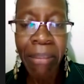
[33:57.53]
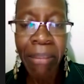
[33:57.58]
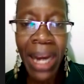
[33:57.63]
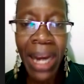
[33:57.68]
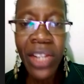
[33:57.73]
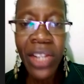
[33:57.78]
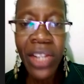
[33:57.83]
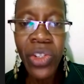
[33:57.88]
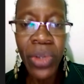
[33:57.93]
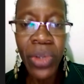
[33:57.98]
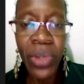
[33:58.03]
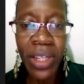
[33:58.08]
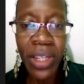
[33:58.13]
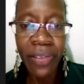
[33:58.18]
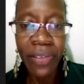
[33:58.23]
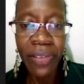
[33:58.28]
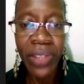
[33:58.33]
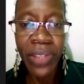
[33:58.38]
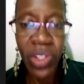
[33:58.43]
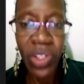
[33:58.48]
the marks to
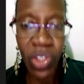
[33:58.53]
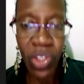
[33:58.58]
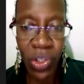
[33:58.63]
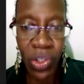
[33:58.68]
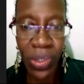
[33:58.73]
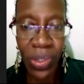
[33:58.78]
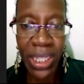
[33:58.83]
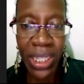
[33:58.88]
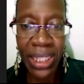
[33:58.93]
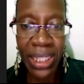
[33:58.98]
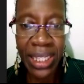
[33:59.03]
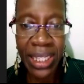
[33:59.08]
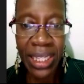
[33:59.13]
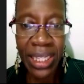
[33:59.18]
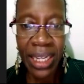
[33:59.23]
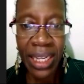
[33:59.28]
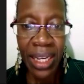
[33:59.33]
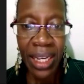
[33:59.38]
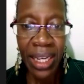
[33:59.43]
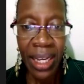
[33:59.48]
give the students.